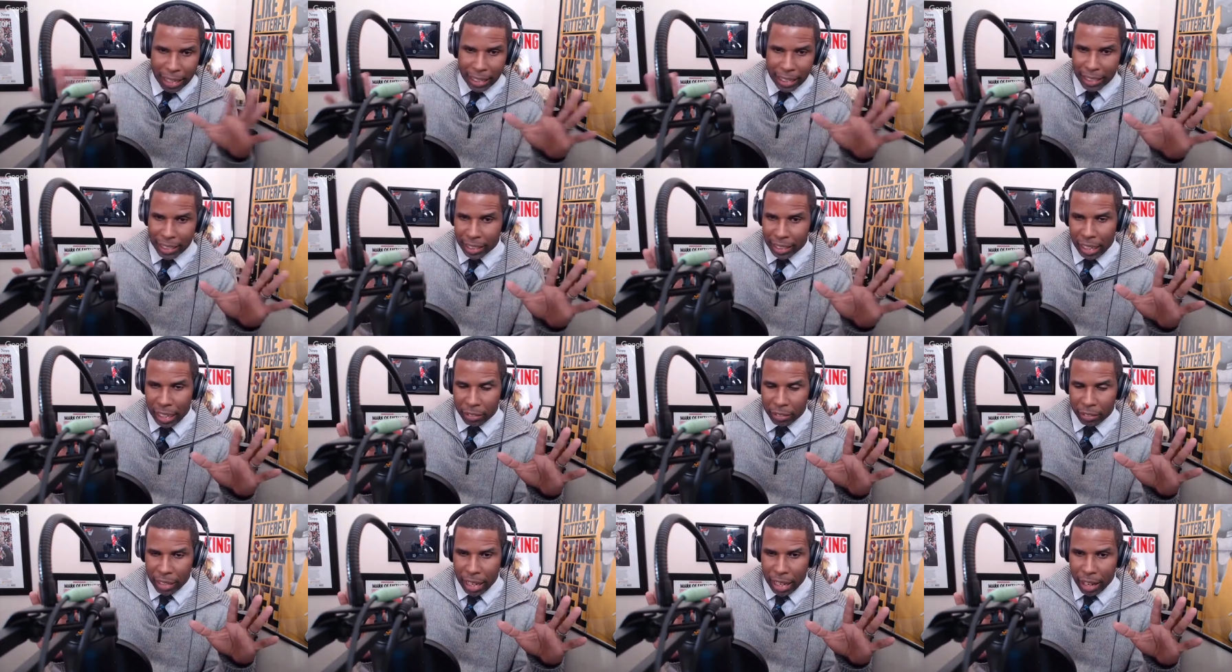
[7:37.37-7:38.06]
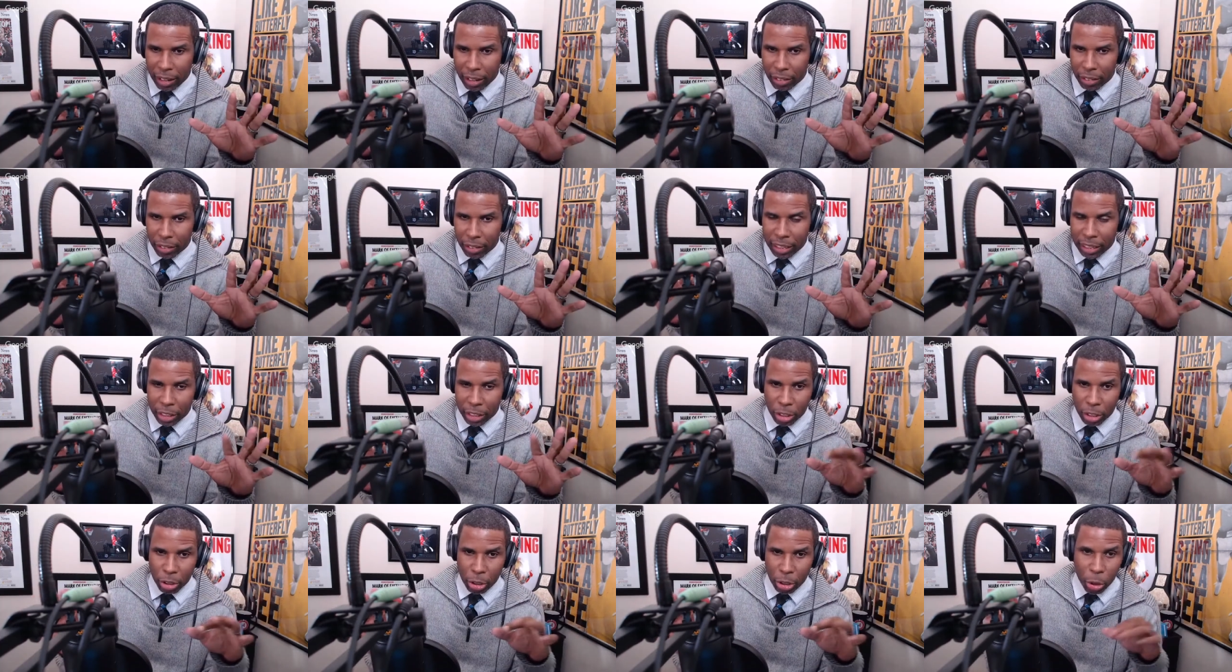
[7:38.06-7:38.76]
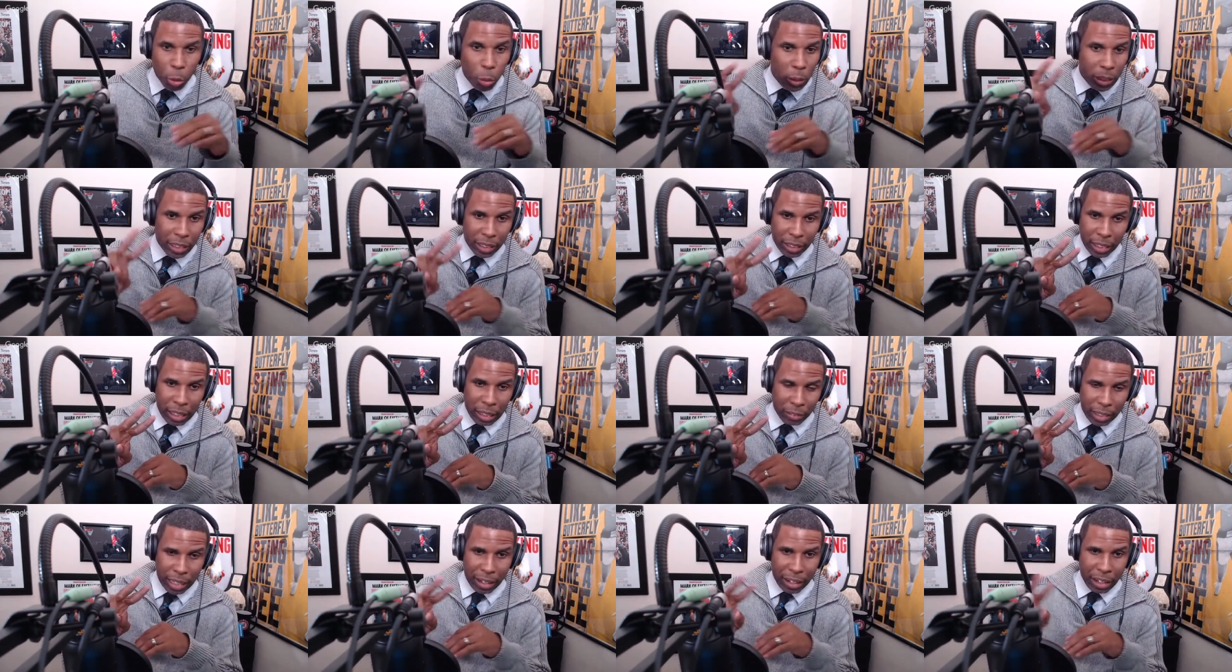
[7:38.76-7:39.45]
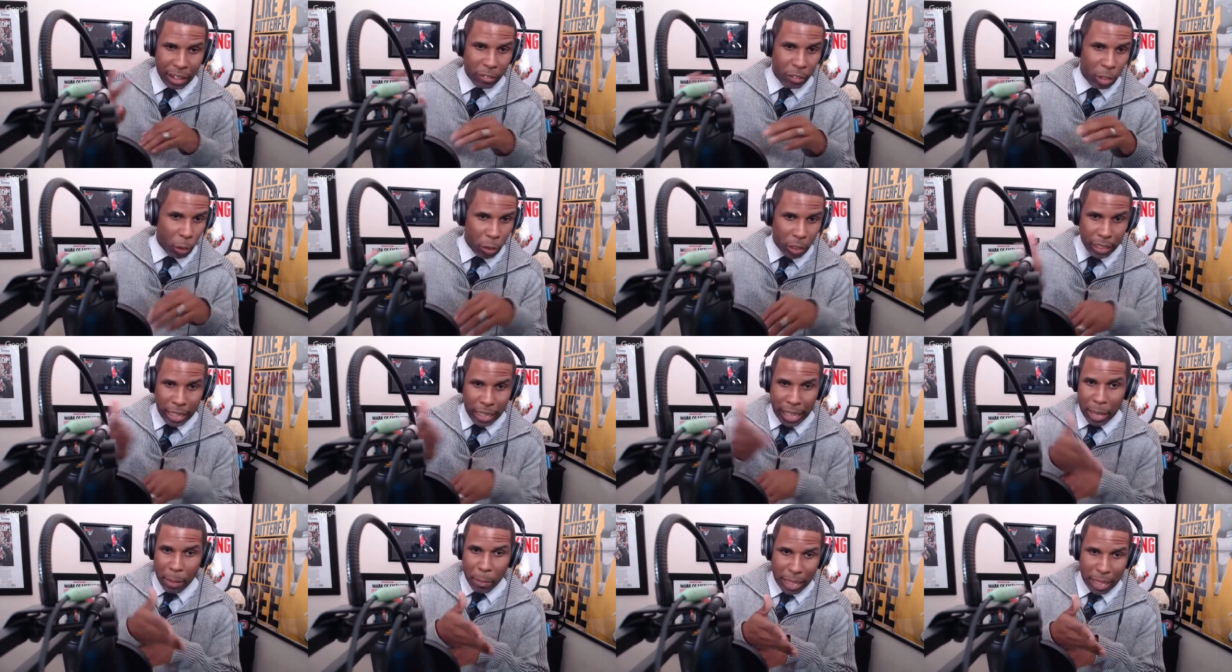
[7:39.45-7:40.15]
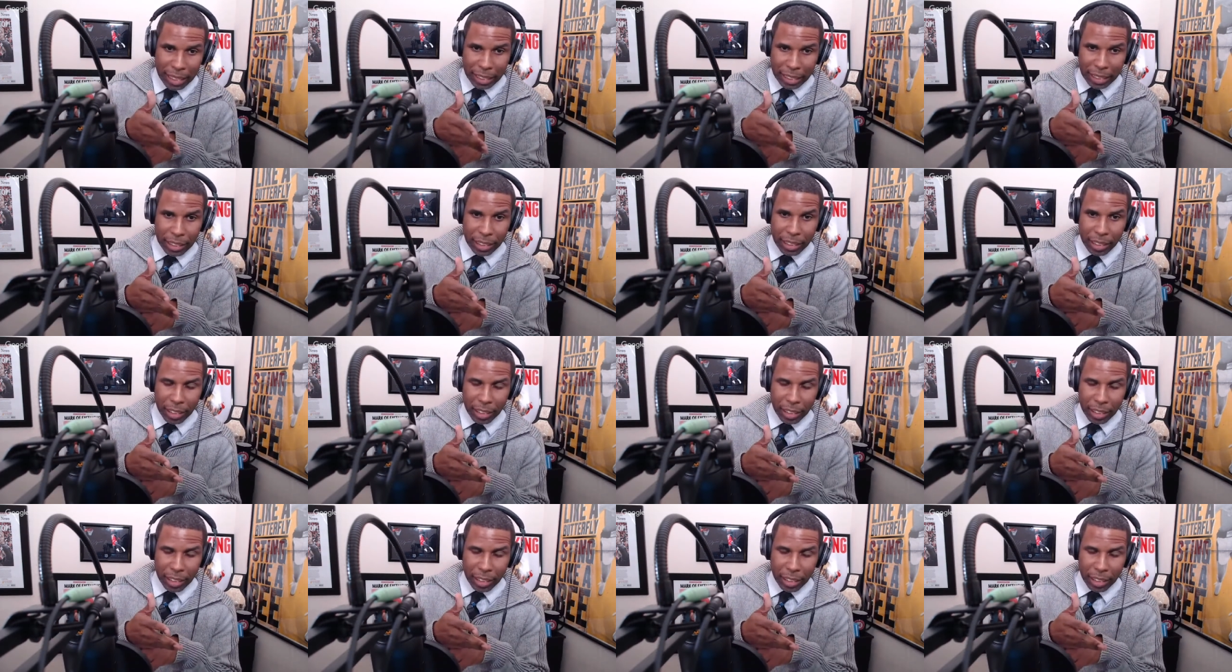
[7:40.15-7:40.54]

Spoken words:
gets left out, and 2 gets left out if Notre Dame makes it.